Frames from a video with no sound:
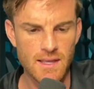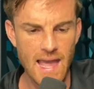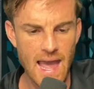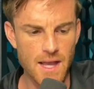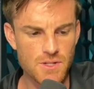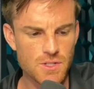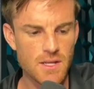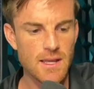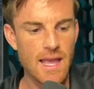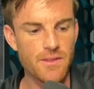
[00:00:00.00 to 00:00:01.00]
cash,
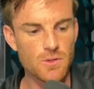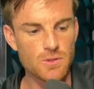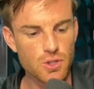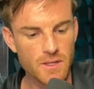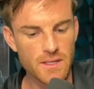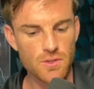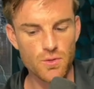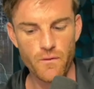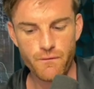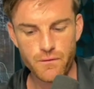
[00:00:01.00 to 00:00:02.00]
and they're looking
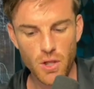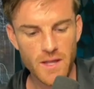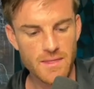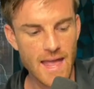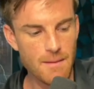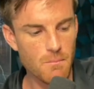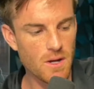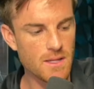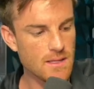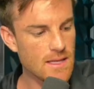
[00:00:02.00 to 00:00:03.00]
to flood that
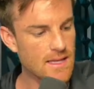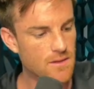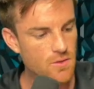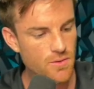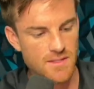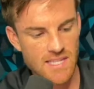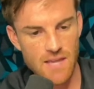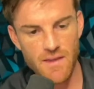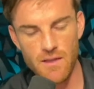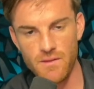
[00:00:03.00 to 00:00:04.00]
money into the
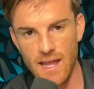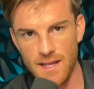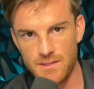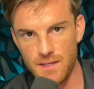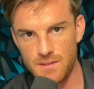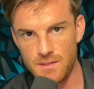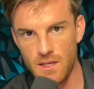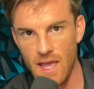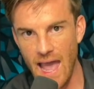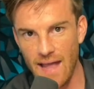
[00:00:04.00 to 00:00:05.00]
safe haven assets
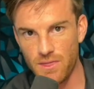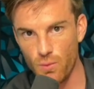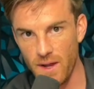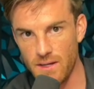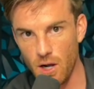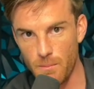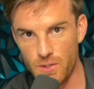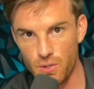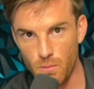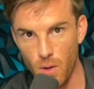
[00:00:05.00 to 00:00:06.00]
at the right
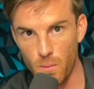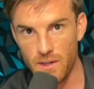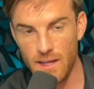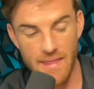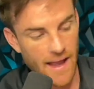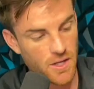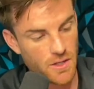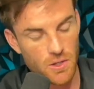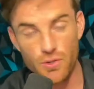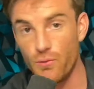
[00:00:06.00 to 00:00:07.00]
opportune moment. And that could
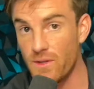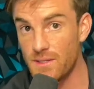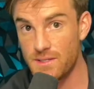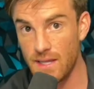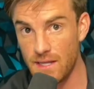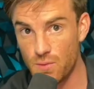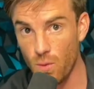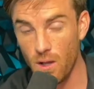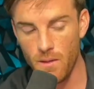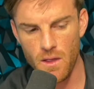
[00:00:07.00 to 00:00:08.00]
include real estate as
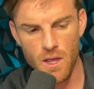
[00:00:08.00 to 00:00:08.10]
well.